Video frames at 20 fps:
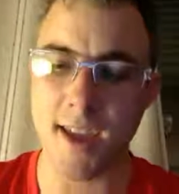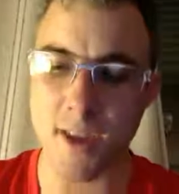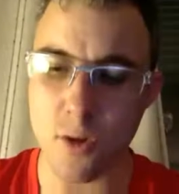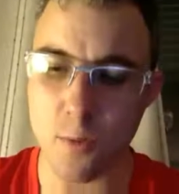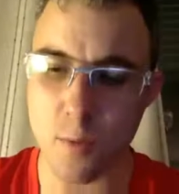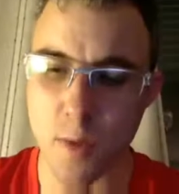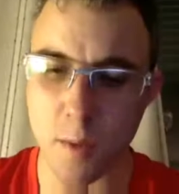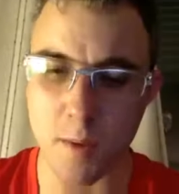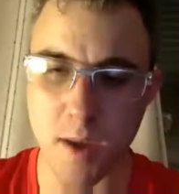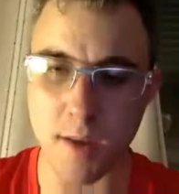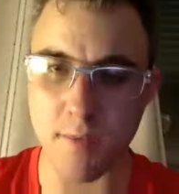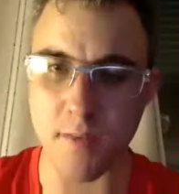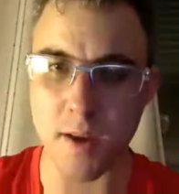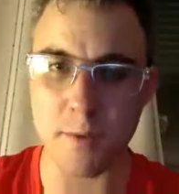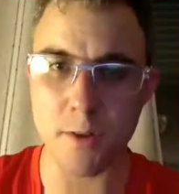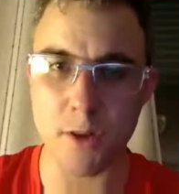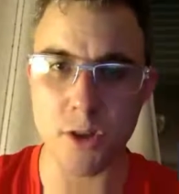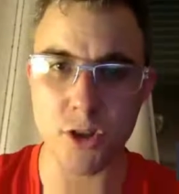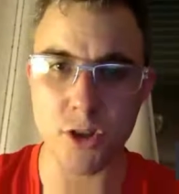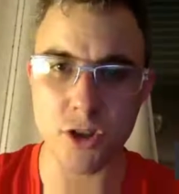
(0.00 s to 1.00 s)
you make me a favor,
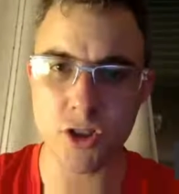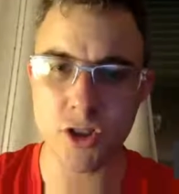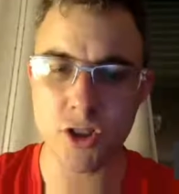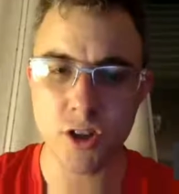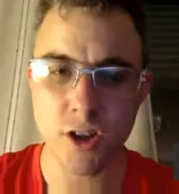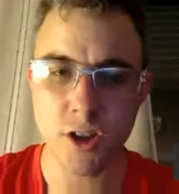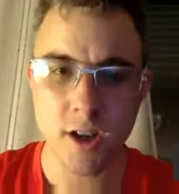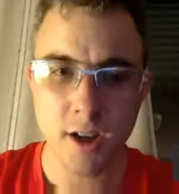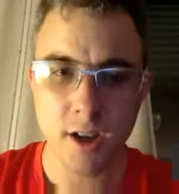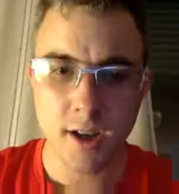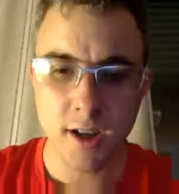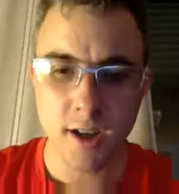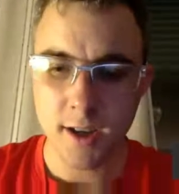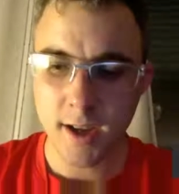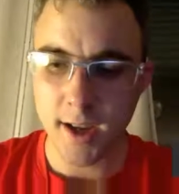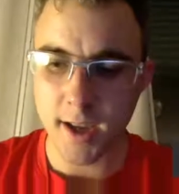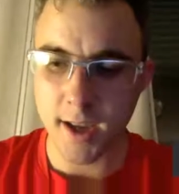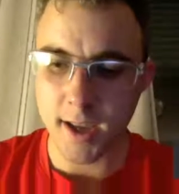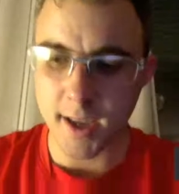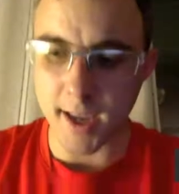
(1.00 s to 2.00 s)
George?
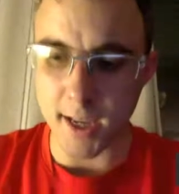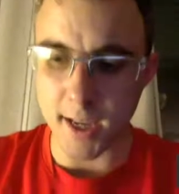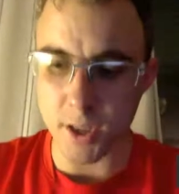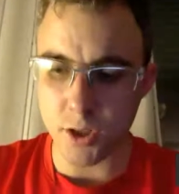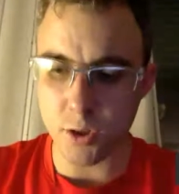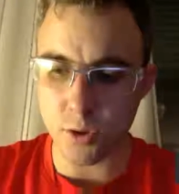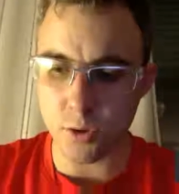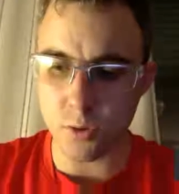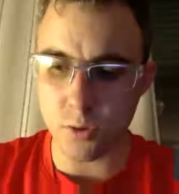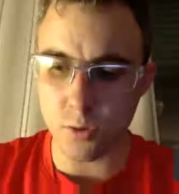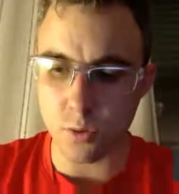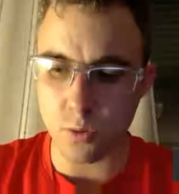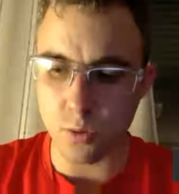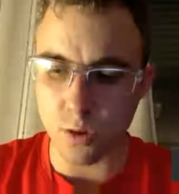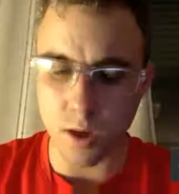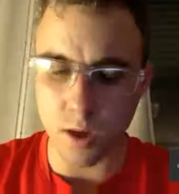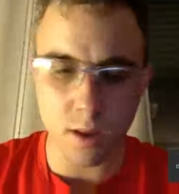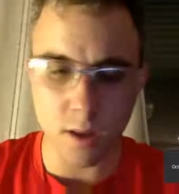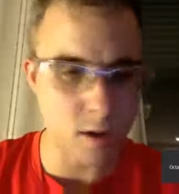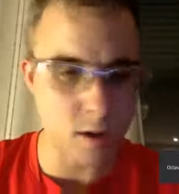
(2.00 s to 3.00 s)
Can you
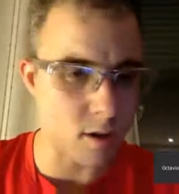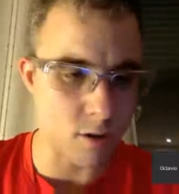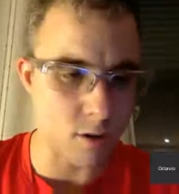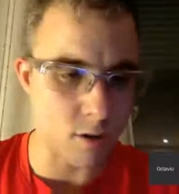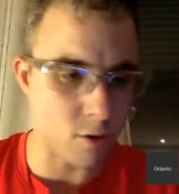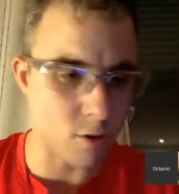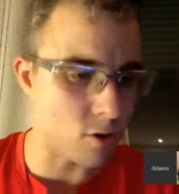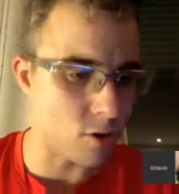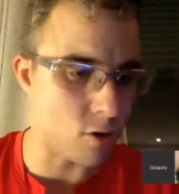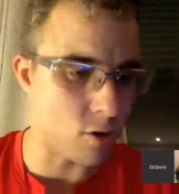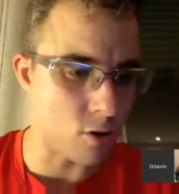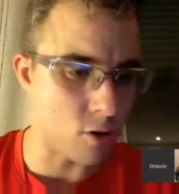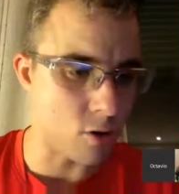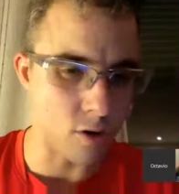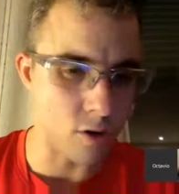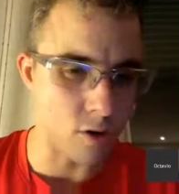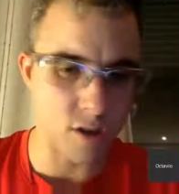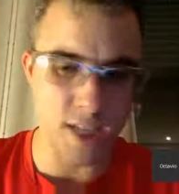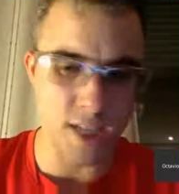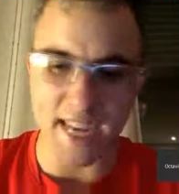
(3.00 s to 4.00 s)
either or
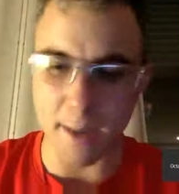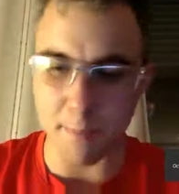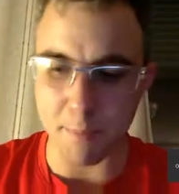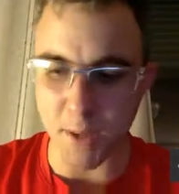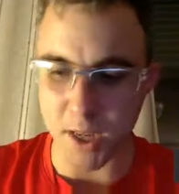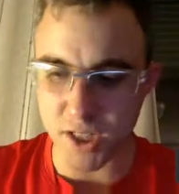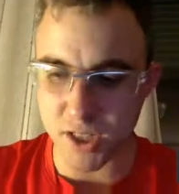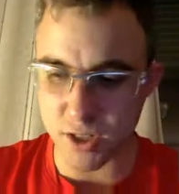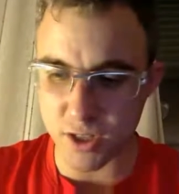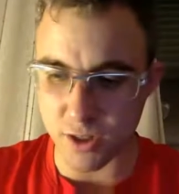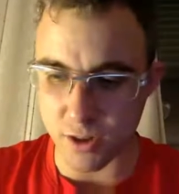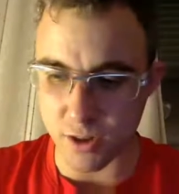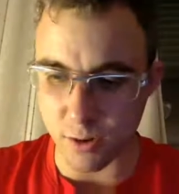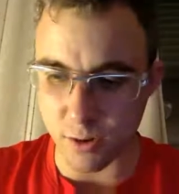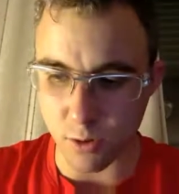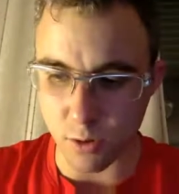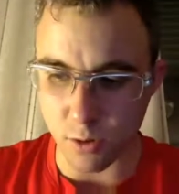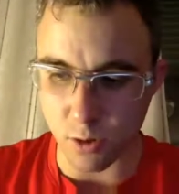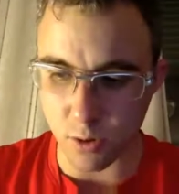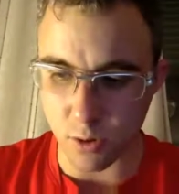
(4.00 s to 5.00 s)
take a picture
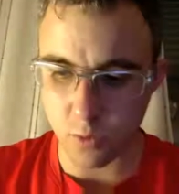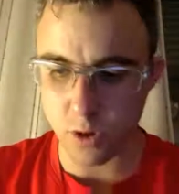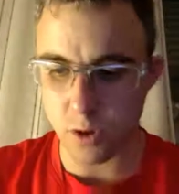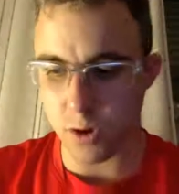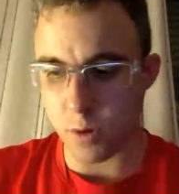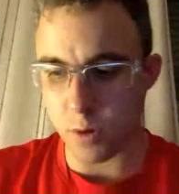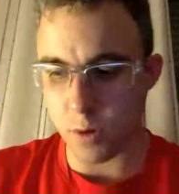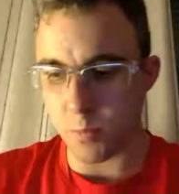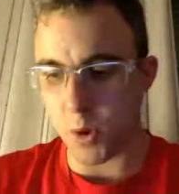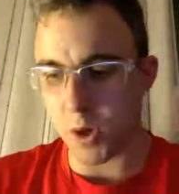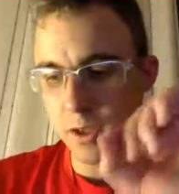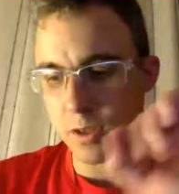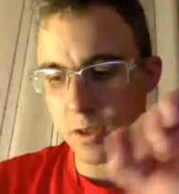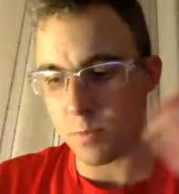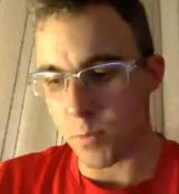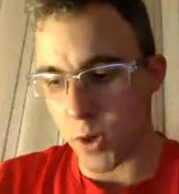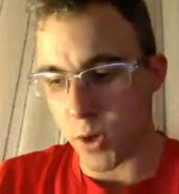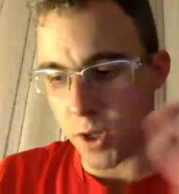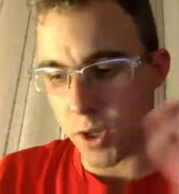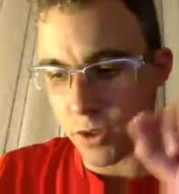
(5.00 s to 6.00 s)
or
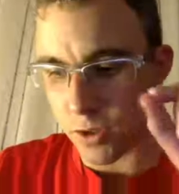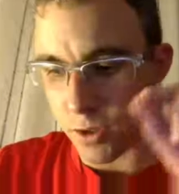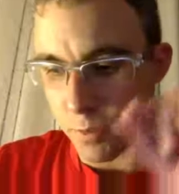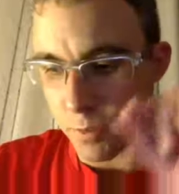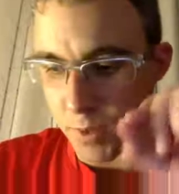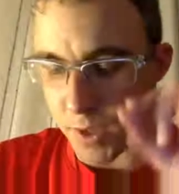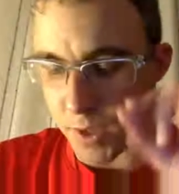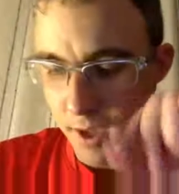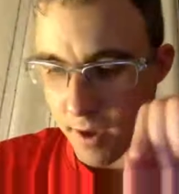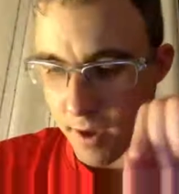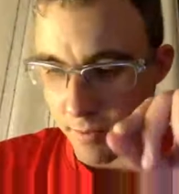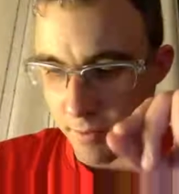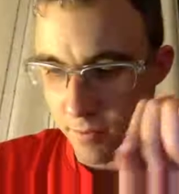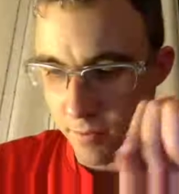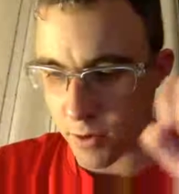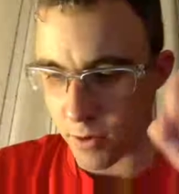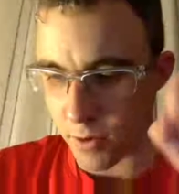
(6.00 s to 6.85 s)
point on the PDF,